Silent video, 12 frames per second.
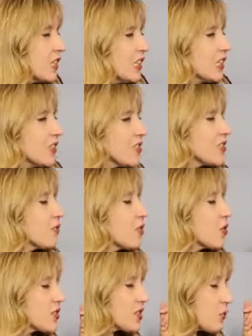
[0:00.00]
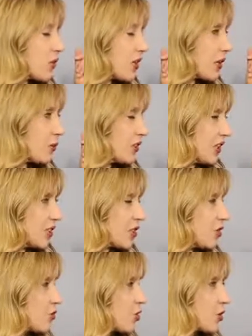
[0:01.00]
And this, of course, is where I would like
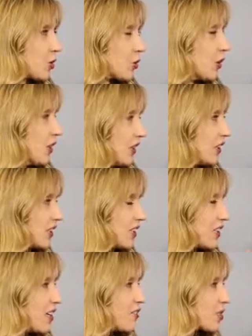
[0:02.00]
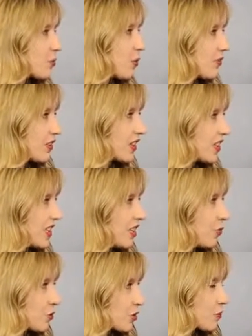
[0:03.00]
you to give us more of a
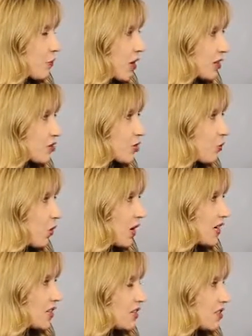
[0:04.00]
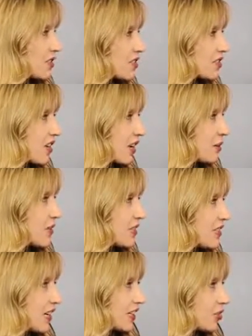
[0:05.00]
geek response to what is this IP
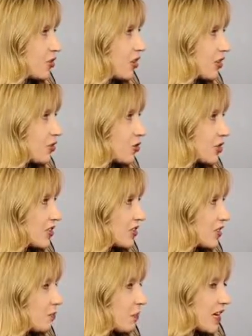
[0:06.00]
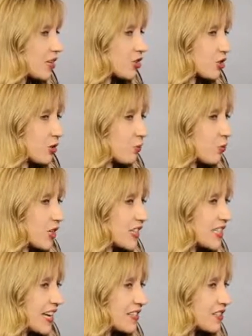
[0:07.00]
technology that makes your
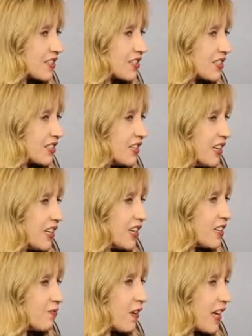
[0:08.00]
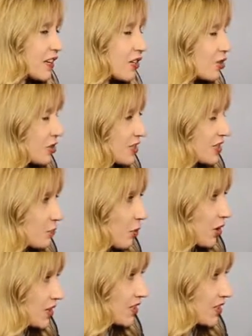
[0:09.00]
pre-testing advantage in this market